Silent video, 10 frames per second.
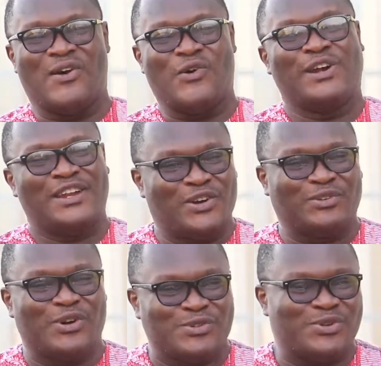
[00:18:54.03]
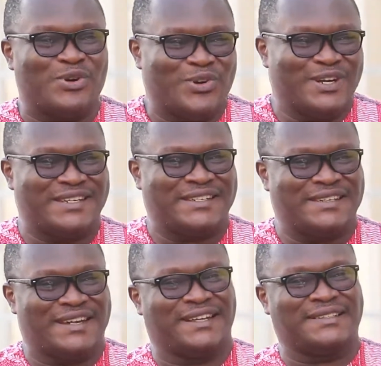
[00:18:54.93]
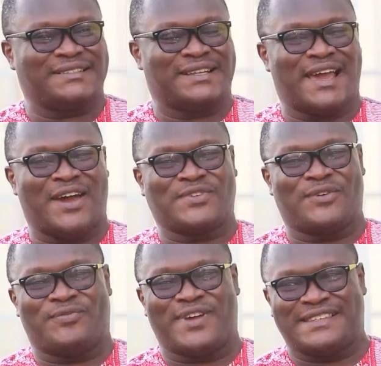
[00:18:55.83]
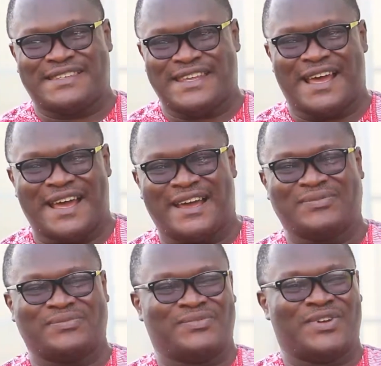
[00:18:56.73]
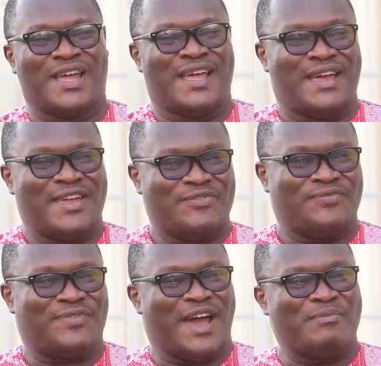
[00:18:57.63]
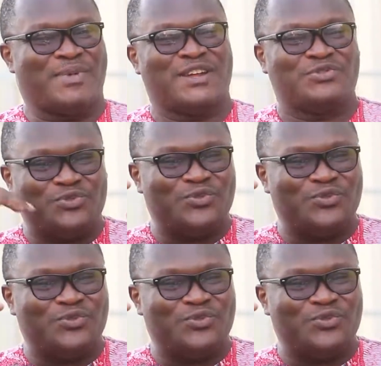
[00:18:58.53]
Also on condition that after first year, if I managed to